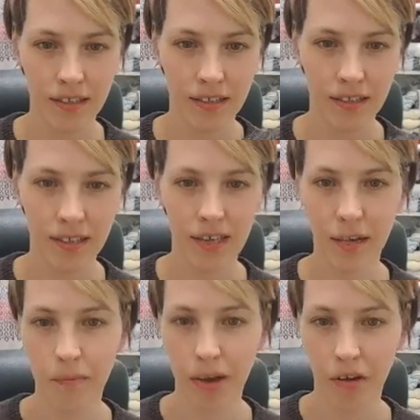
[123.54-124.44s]
the
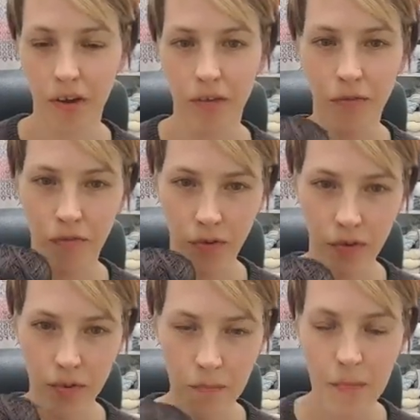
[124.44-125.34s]
amount of
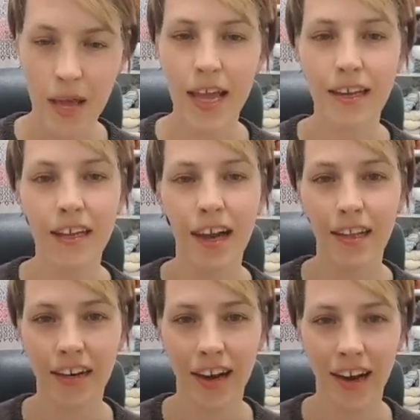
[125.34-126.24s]
main
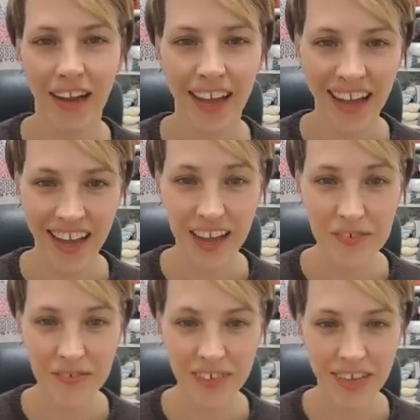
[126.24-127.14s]
color I
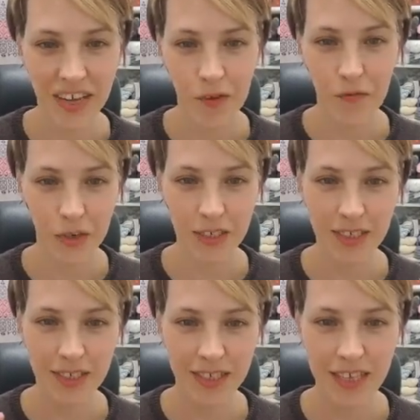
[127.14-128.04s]
have
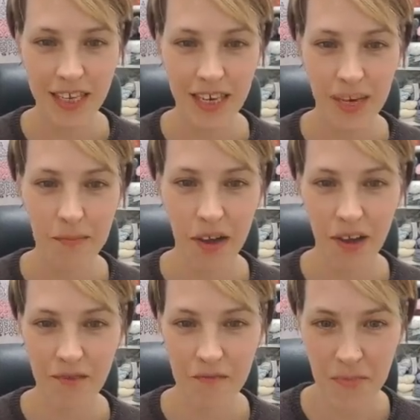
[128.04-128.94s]
versus the amount
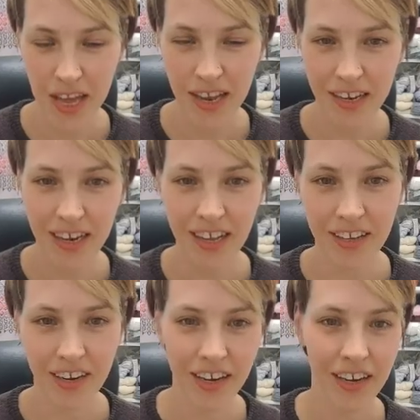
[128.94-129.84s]
of main
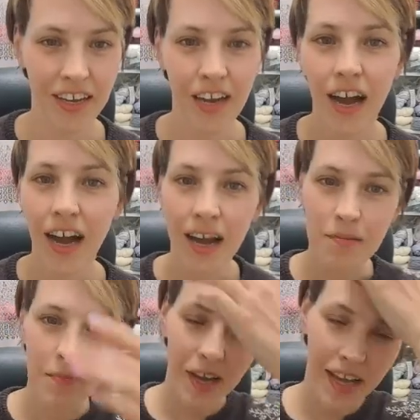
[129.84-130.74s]
color I
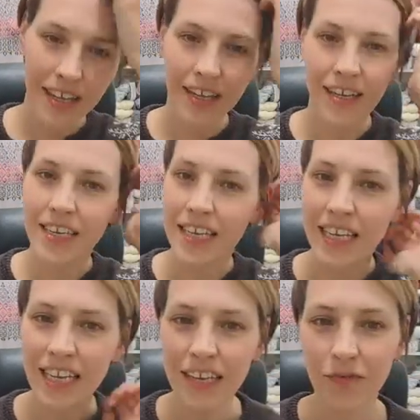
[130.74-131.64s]
might
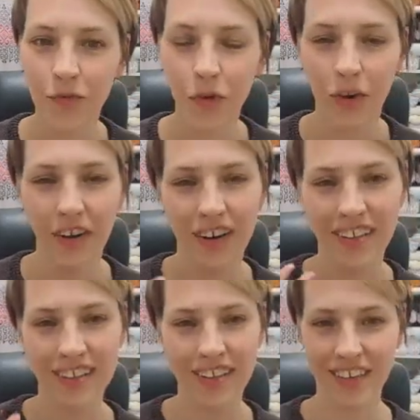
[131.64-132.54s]
need for
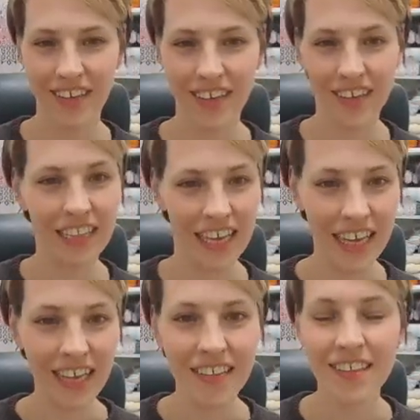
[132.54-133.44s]
the
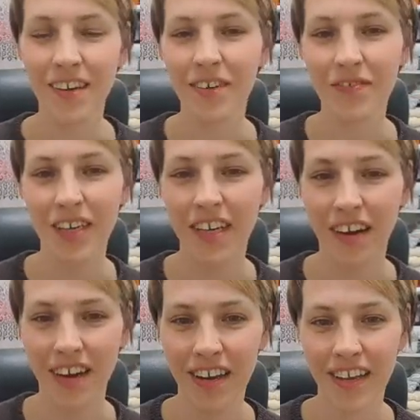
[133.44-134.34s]
length of the
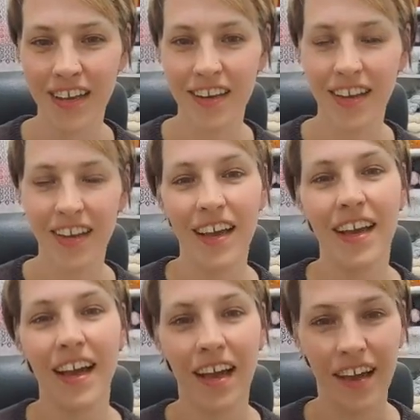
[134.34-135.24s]
cardigan
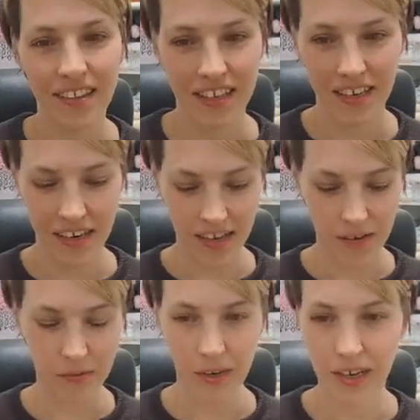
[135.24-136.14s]
that I
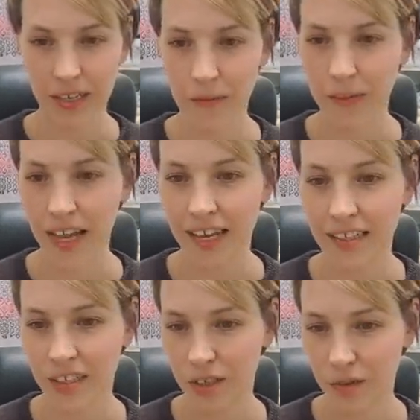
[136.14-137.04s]
had planned
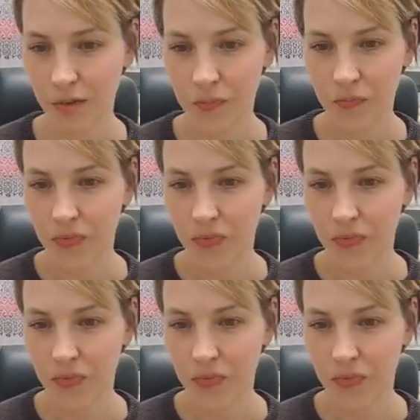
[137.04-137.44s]
to do.